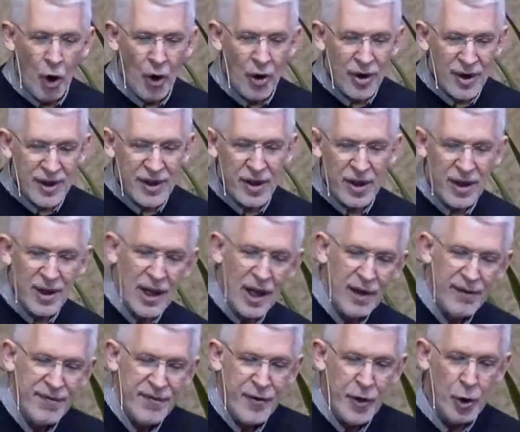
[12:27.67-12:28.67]
oracle
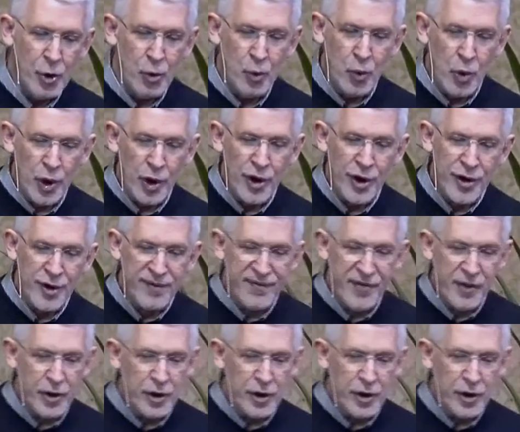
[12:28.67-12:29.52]
of the word of